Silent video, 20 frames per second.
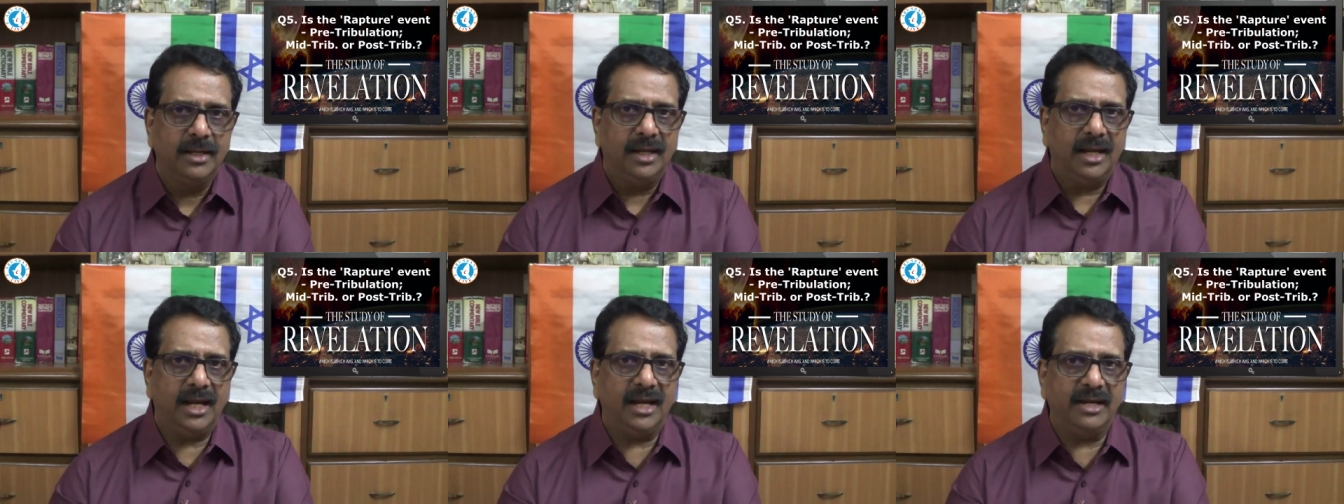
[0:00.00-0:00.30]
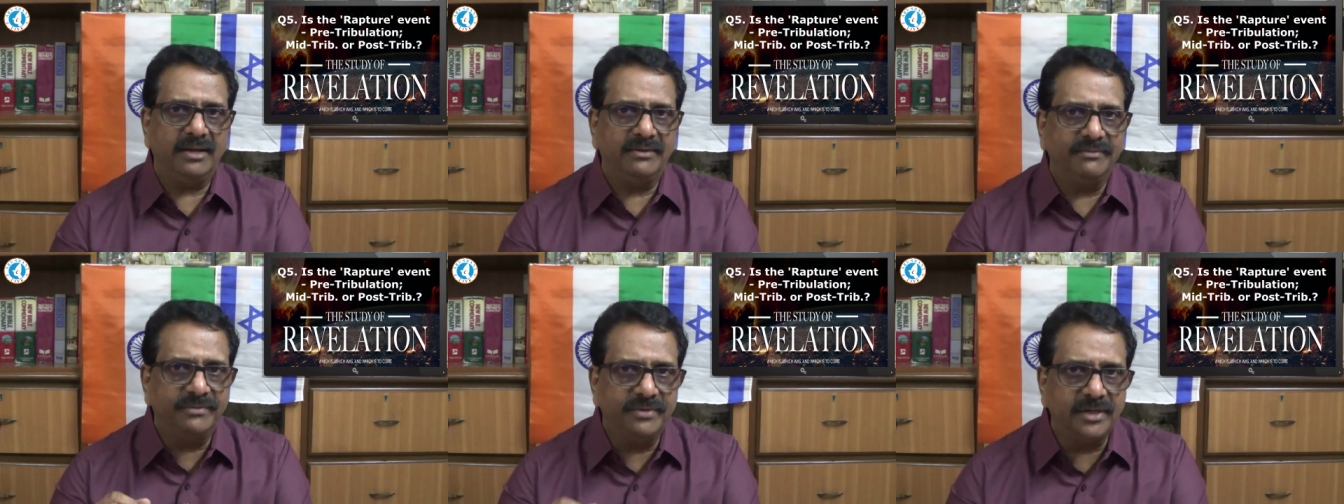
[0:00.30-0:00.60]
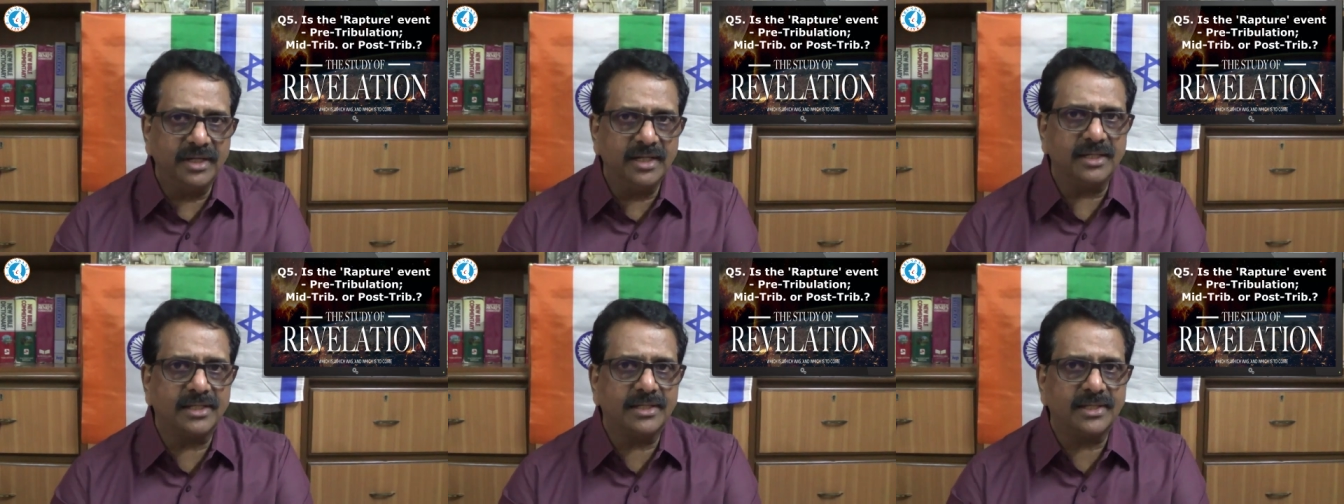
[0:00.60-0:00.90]
and
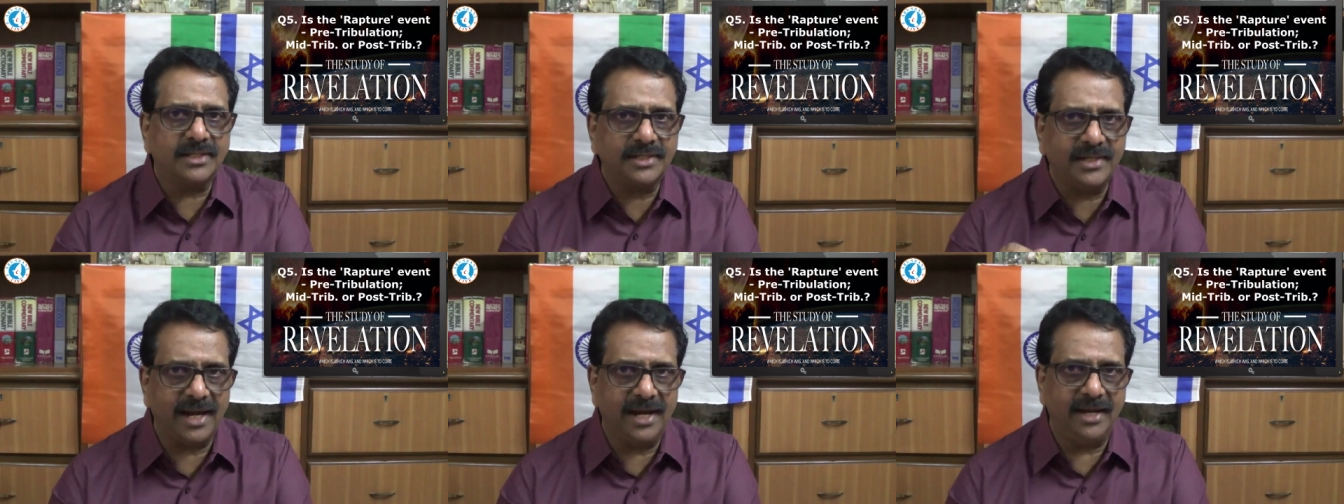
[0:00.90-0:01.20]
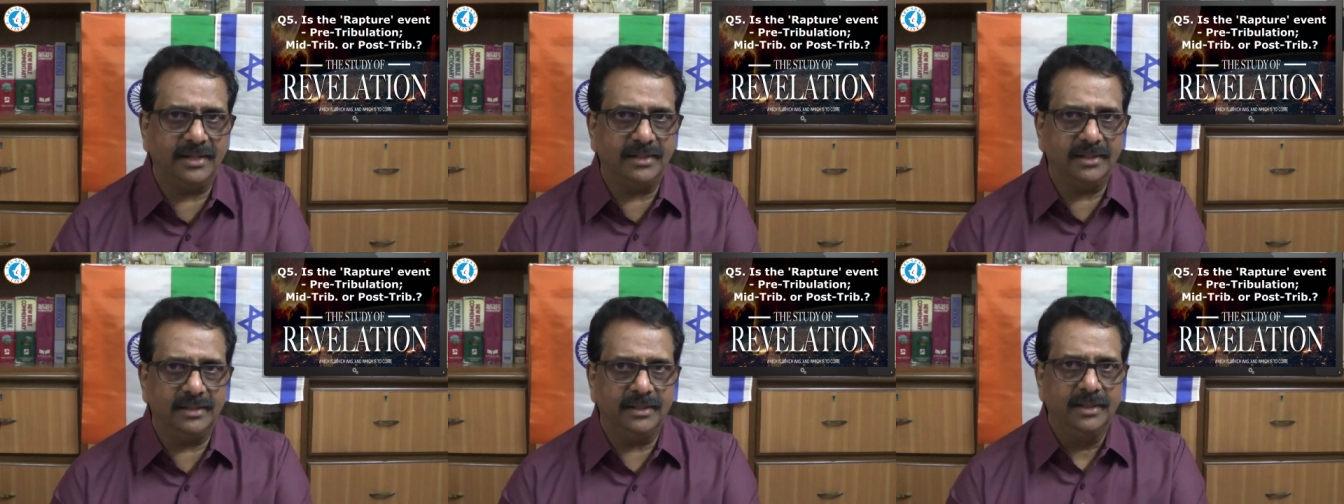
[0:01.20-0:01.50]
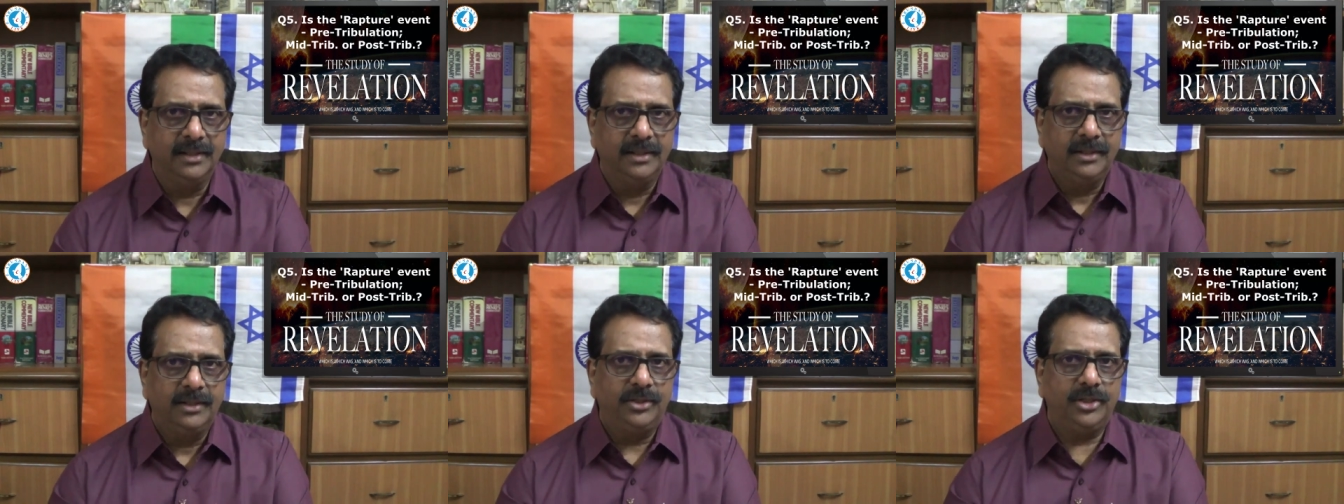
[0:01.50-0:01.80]
verse 10.
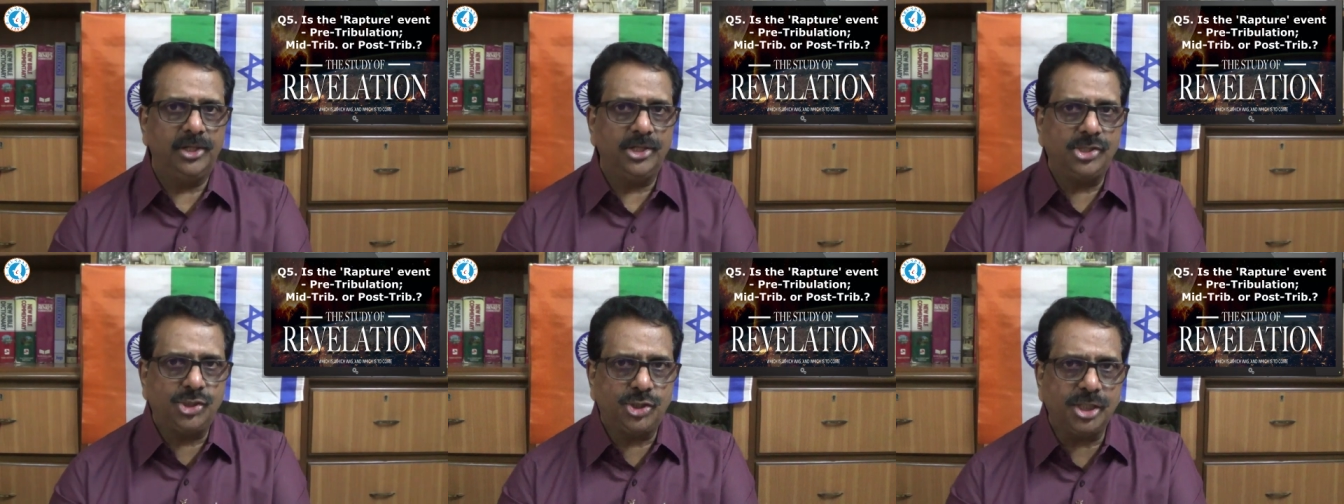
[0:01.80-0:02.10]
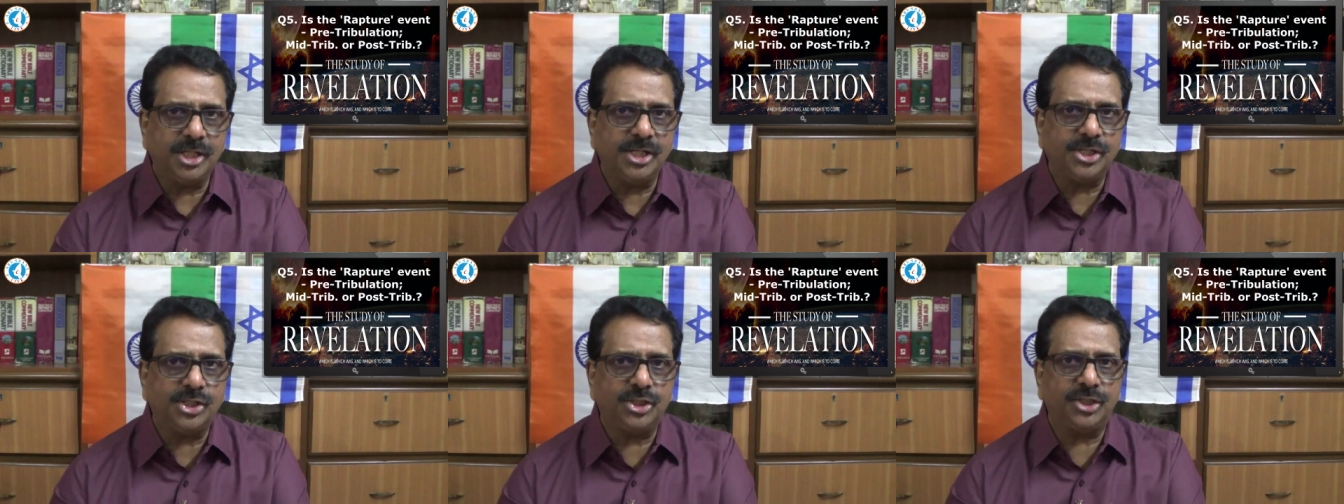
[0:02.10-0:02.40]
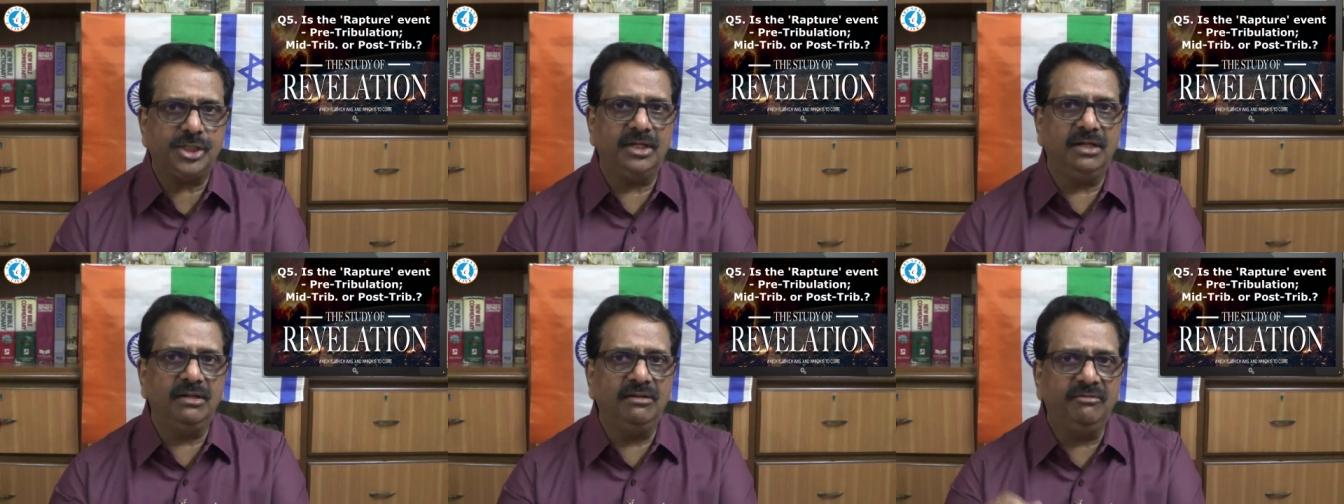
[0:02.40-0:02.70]
The church
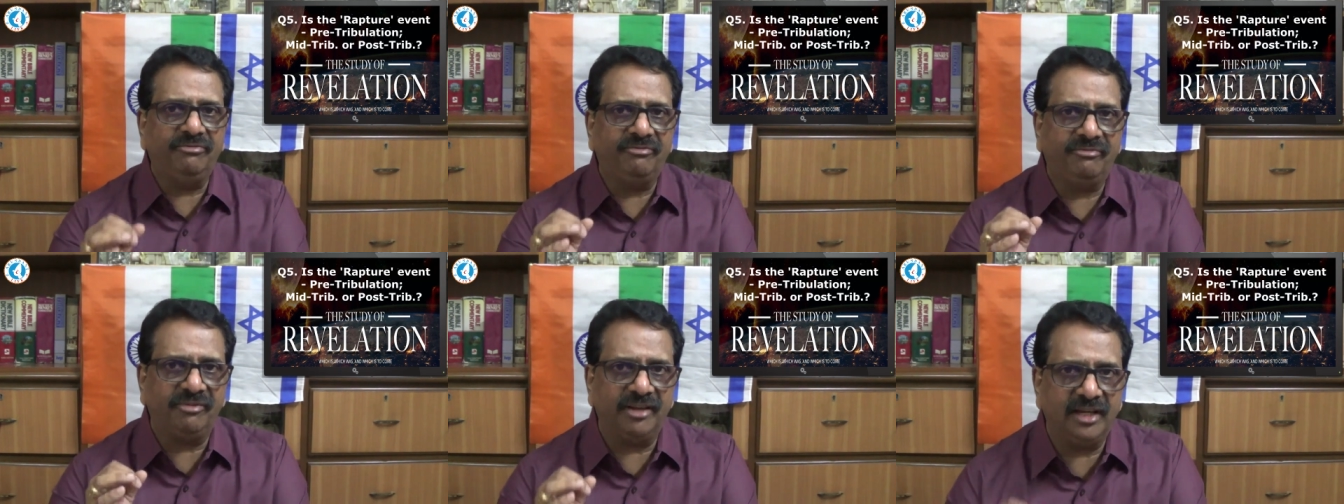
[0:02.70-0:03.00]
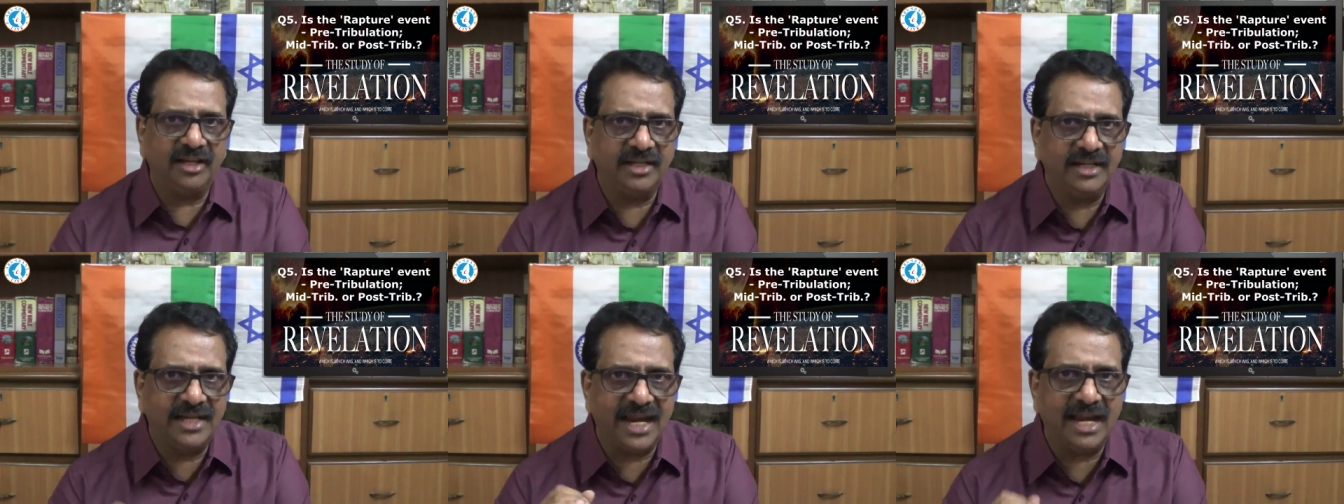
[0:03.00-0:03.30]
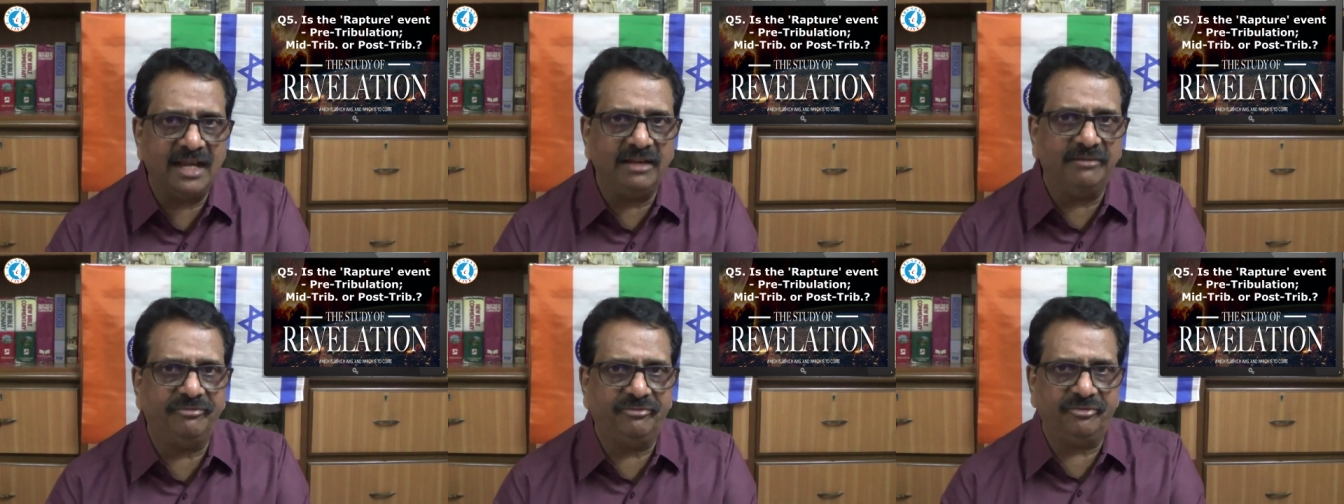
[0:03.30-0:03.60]
in
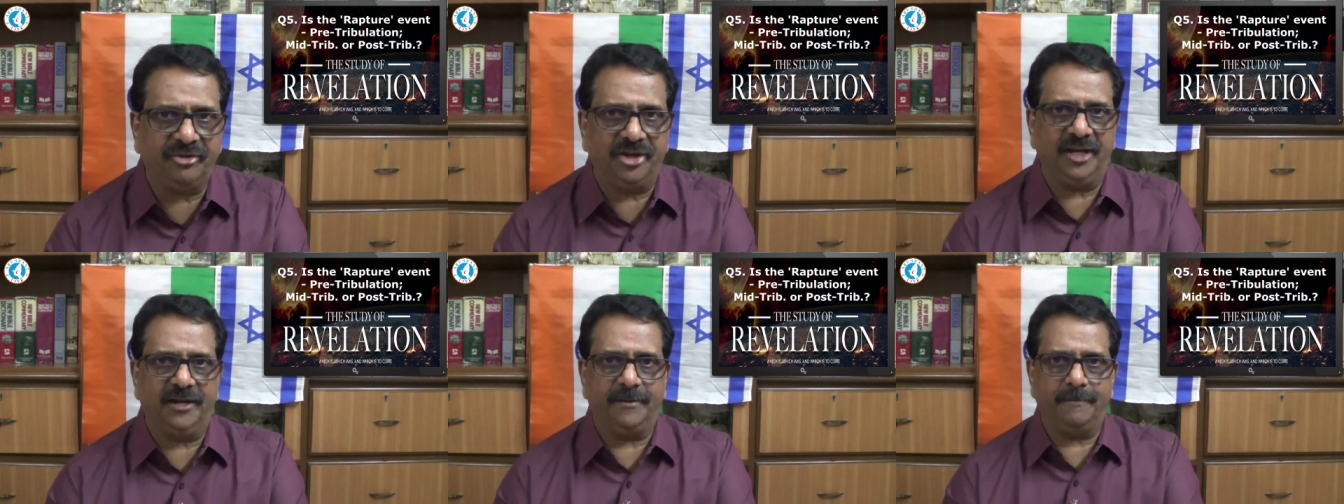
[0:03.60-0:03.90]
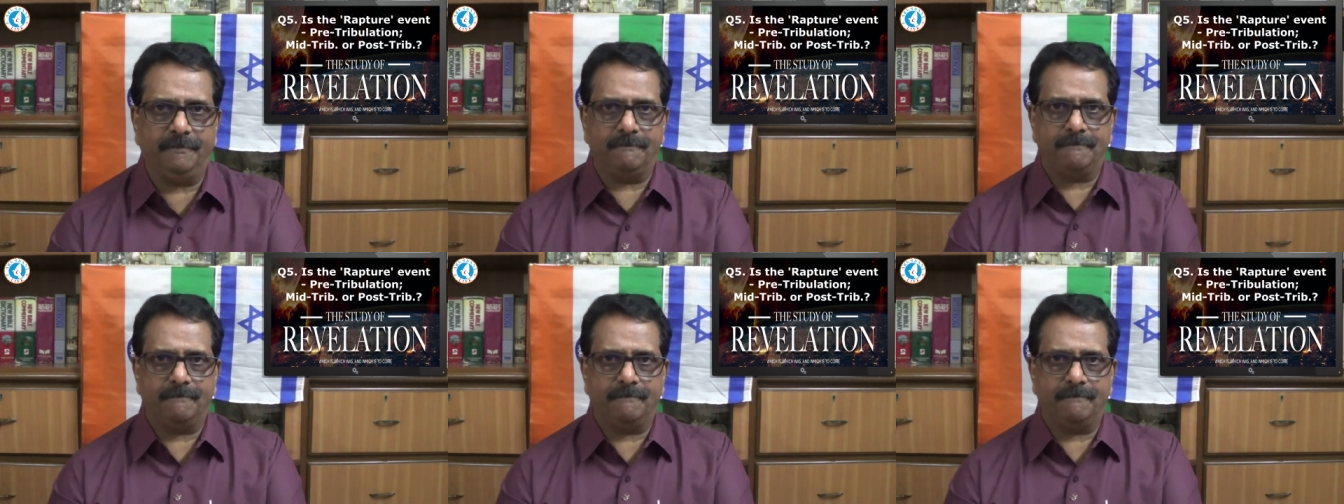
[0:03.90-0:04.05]
Philadelphia,